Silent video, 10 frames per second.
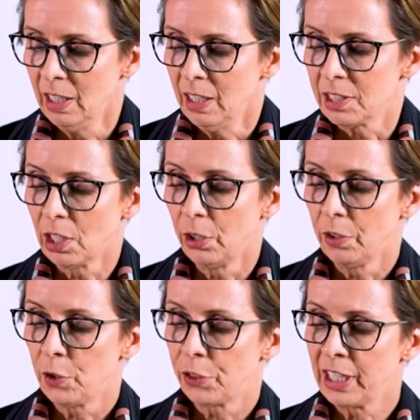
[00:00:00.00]
So if
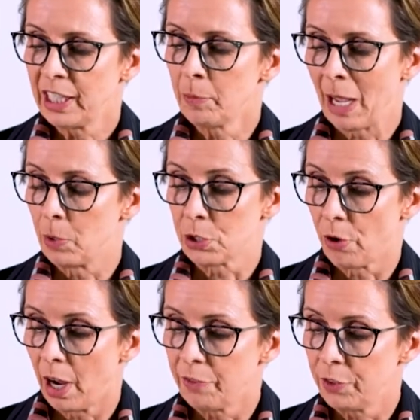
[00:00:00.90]
you're thinking about what's
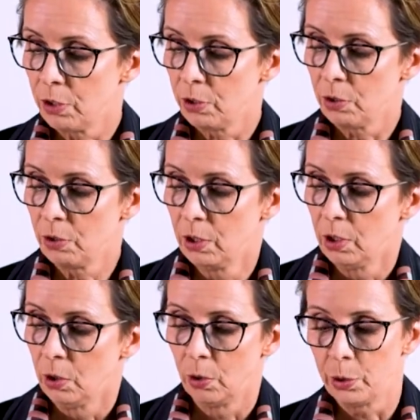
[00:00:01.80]
right for you,
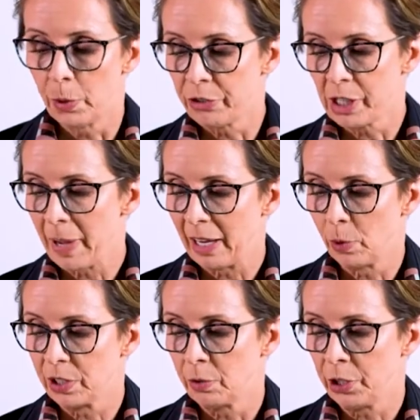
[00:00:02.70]
or you're wondering about
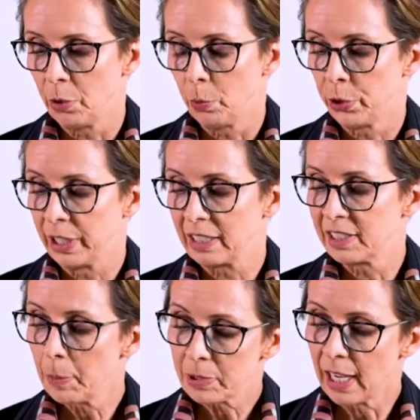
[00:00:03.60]
what your next
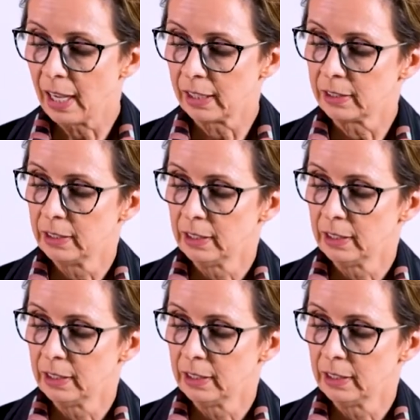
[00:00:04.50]
steps are,